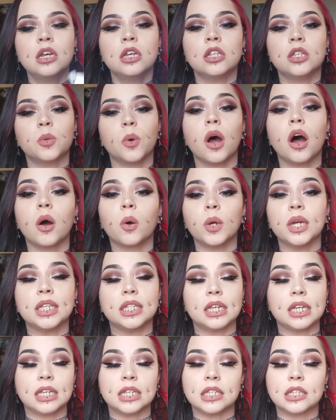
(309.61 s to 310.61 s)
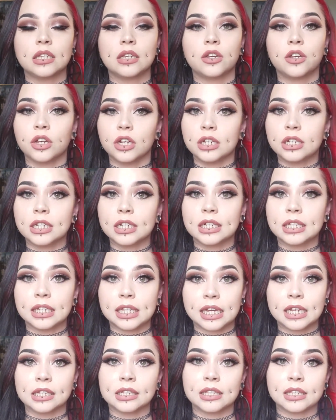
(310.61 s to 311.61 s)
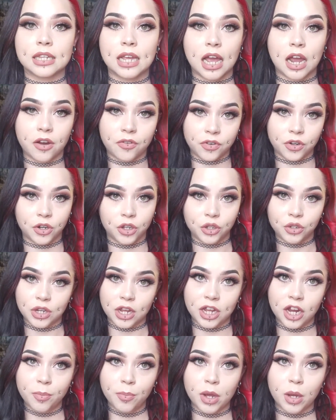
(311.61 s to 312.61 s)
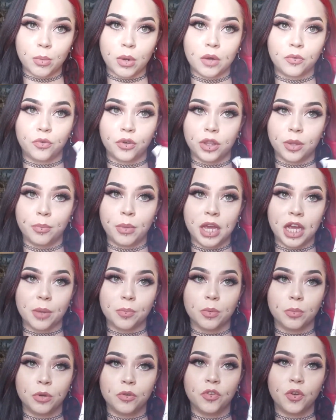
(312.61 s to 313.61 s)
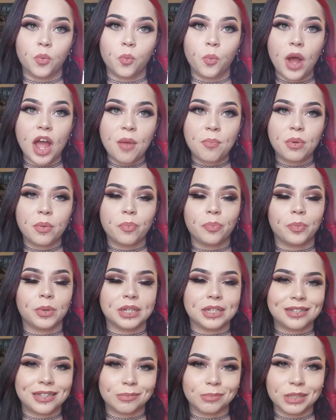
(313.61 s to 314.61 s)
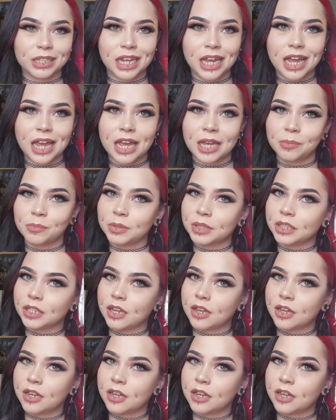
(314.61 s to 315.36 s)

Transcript: So it always is good to cleanse after you take your makeup off with a makeup removing wipe, but sometimes